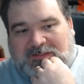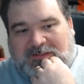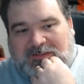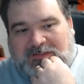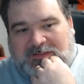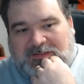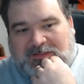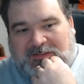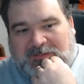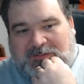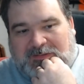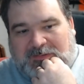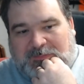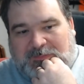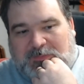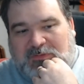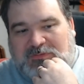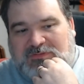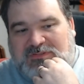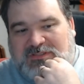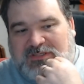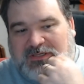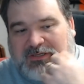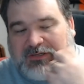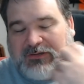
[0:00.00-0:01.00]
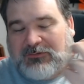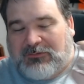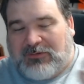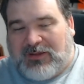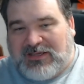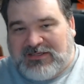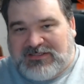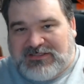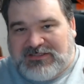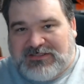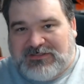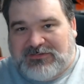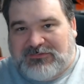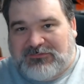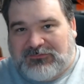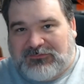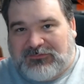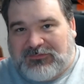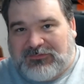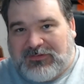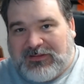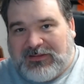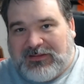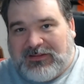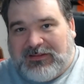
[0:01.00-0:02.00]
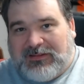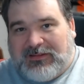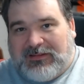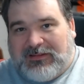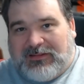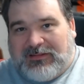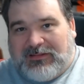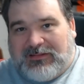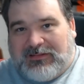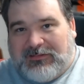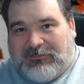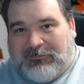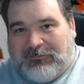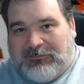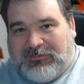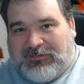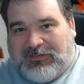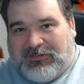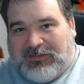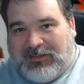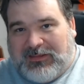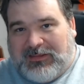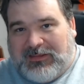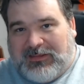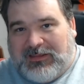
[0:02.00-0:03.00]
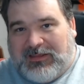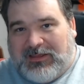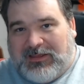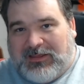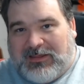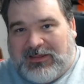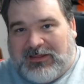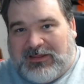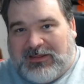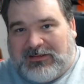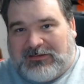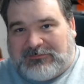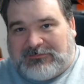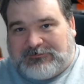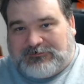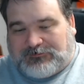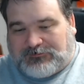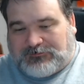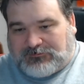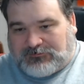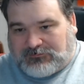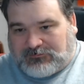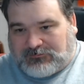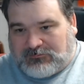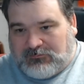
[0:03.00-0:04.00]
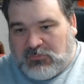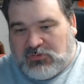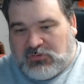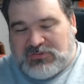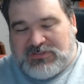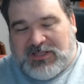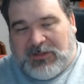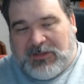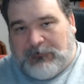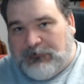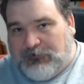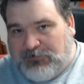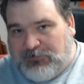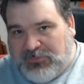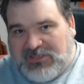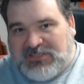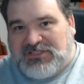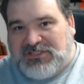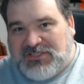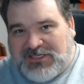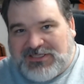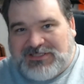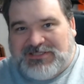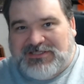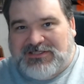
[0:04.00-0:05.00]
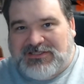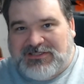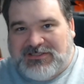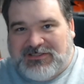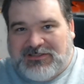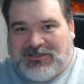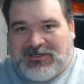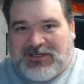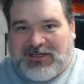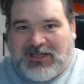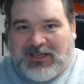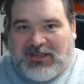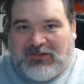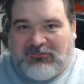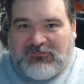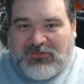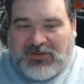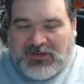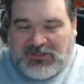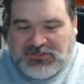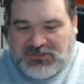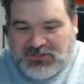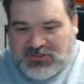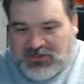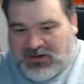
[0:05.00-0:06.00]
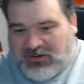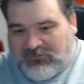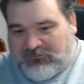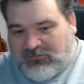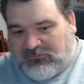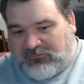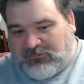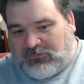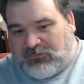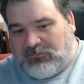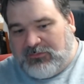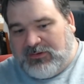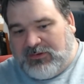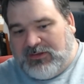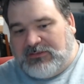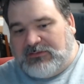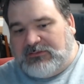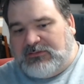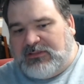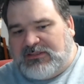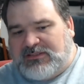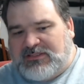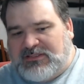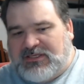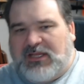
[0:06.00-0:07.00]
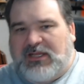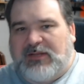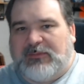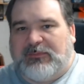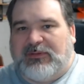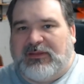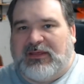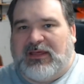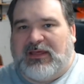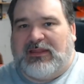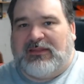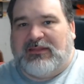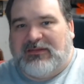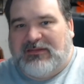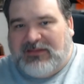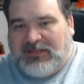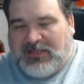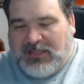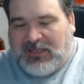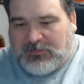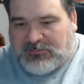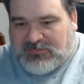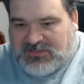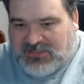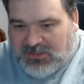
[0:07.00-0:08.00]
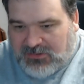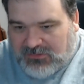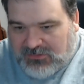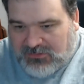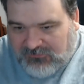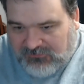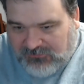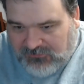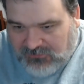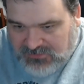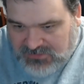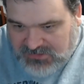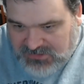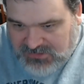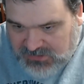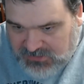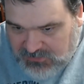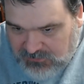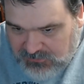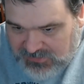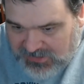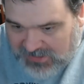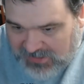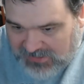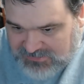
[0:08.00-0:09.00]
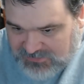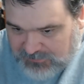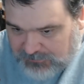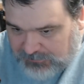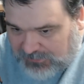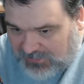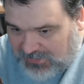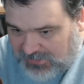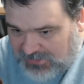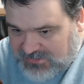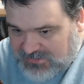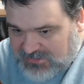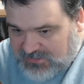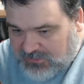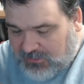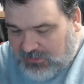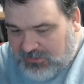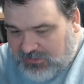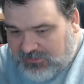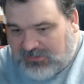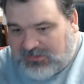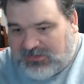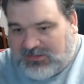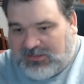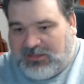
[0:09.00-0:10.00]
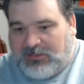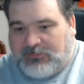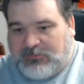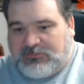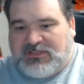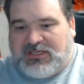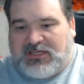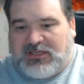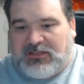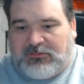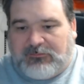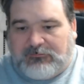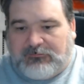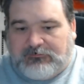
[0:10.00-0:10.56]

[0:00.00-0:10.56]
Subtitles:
The most aggressive, the most ambitious adventure I've ever written. It's going to be on the DM's Guild. The first 2 Days of Blights are on the DM's Guild.